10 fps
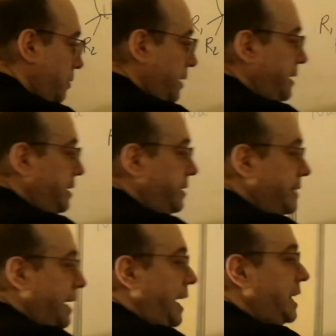okay, this
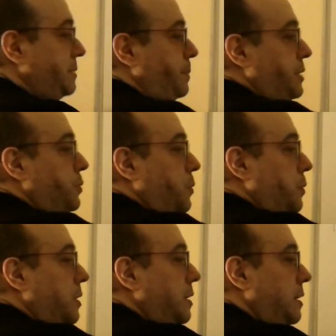is the
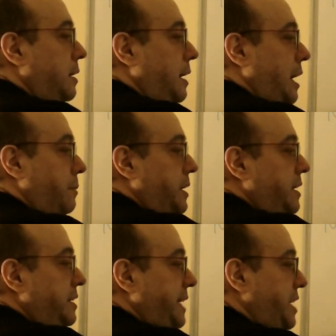sp2
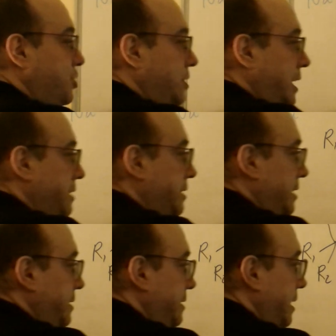hybridization, and
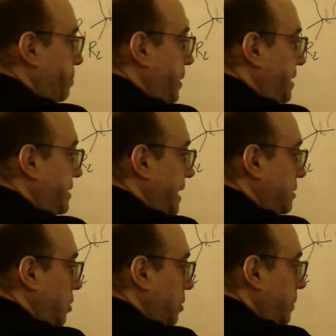this is the
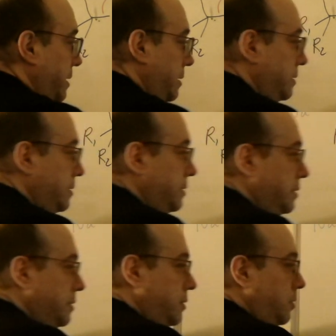pz orbital,
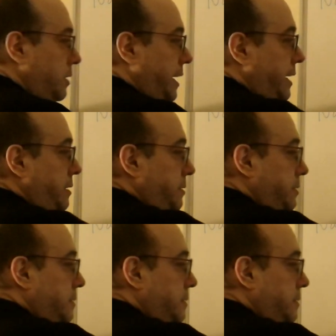okay?